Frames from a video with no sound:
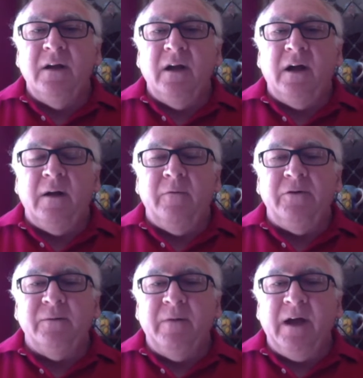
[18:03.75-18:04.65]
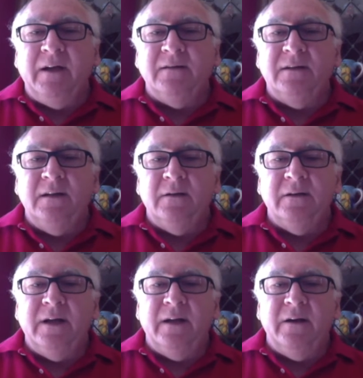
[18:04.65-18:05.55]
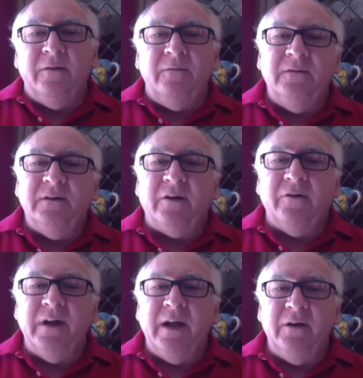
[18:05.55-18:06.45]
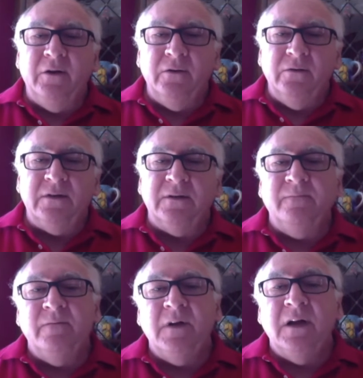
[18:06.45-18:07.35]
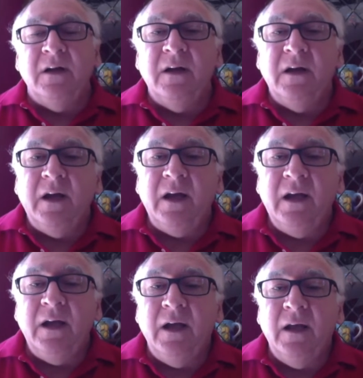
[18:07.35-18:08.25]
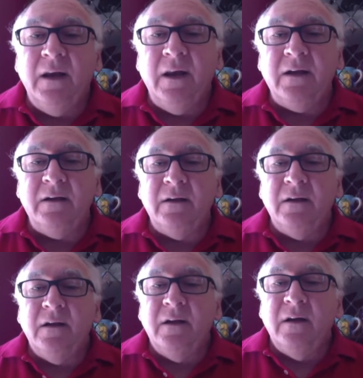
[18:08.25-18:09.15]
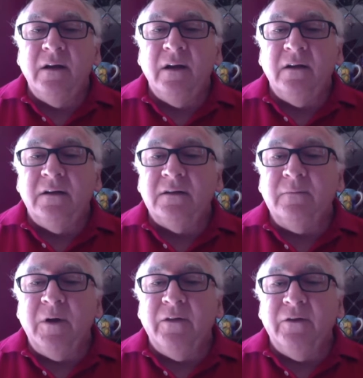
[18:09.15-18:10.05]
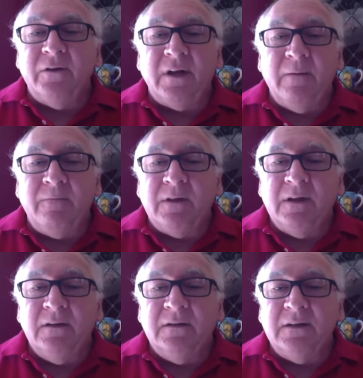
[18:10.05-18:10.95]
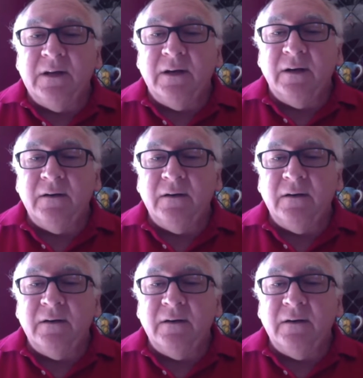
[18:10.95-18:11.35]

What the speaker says: There's a magazine on nano called Nanews, and some other type things there